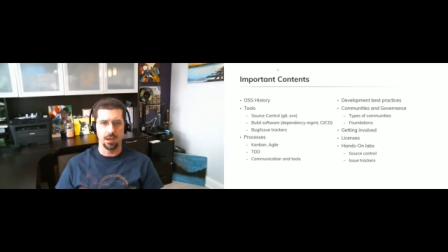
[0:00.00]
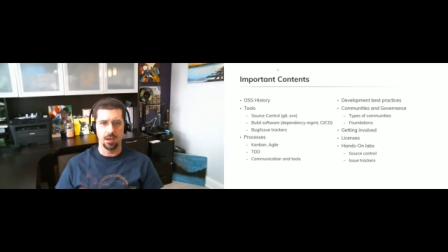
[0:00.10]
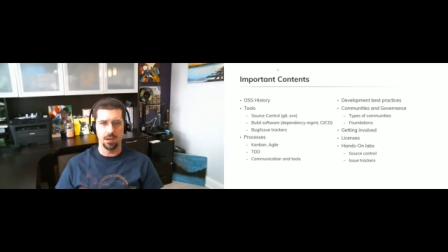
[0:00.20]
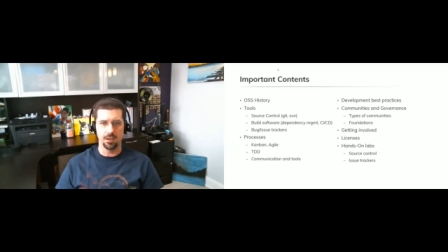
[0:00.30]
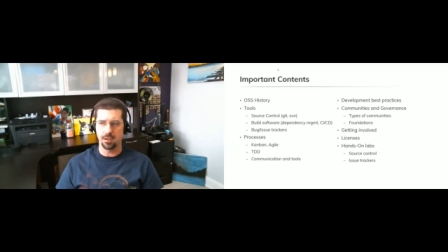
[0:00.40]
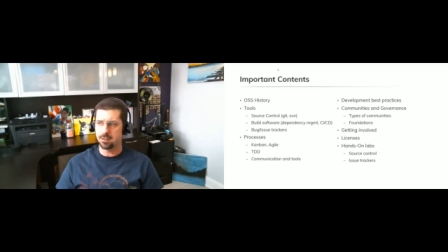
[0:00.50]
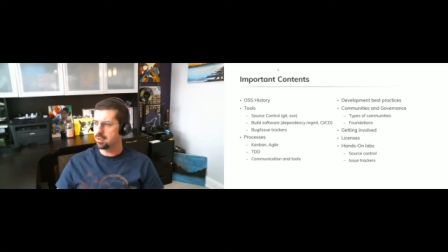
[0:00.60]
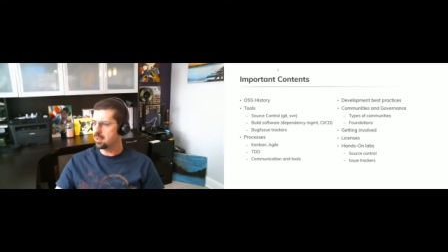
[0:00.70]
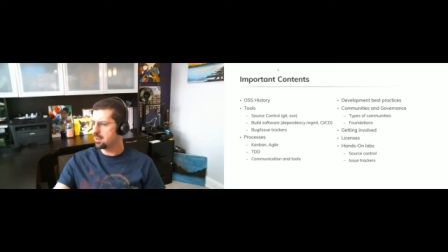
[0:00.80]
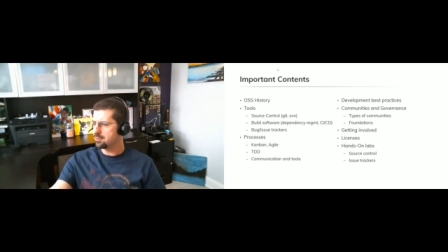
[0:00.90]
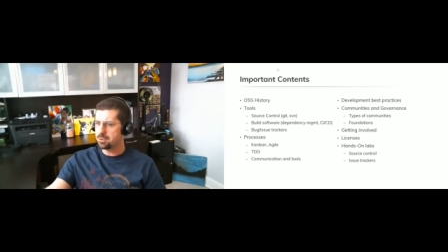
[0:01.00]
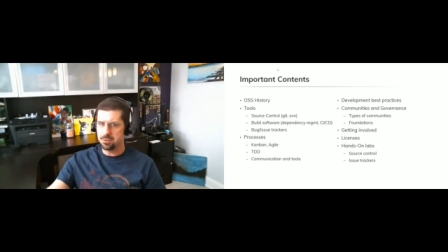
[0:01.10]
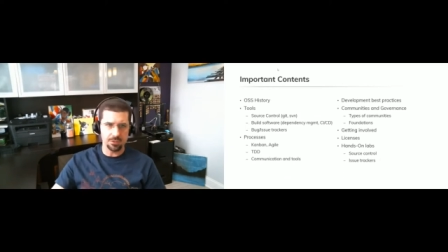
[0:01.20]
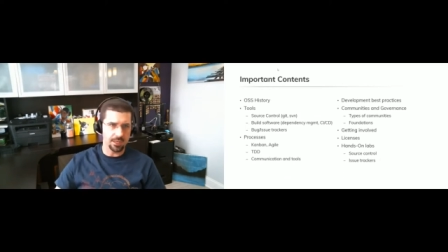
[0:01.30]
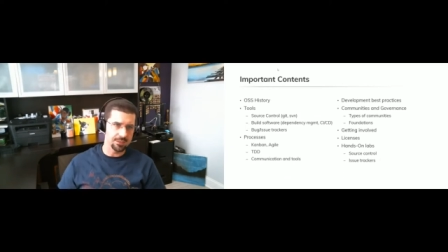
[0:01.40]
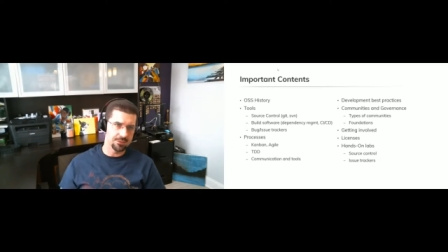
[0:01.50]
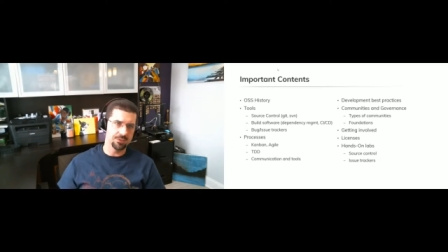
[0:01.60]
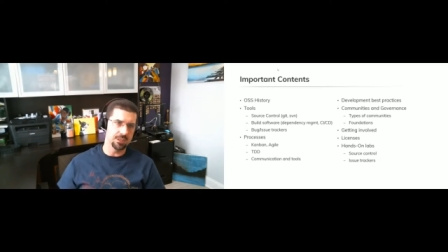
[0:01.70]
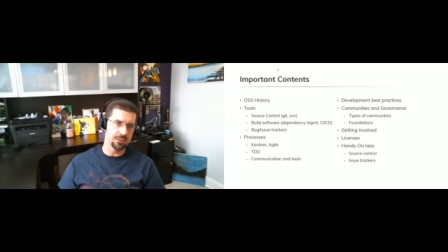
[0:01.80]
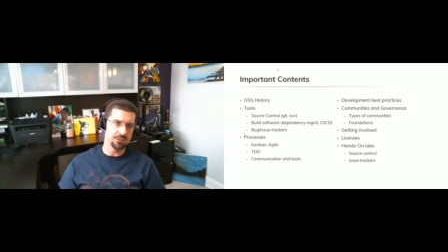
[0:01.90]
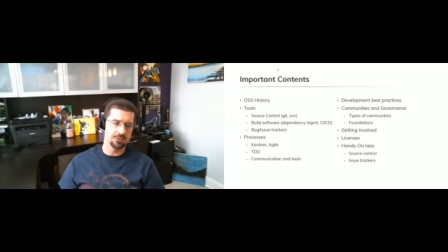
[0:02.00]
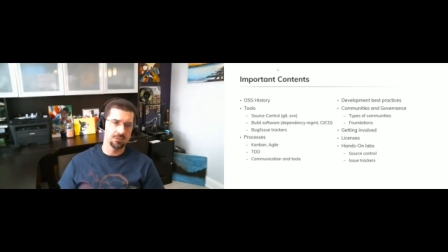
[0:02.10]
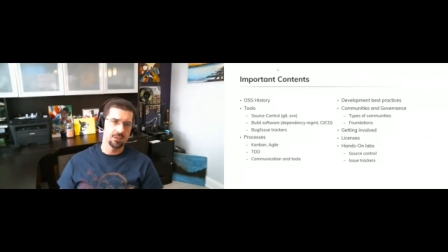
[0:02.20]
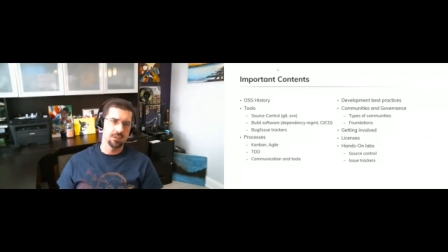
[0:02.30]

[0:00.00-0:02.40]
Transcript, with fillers: Uh, I think I have two slides of these.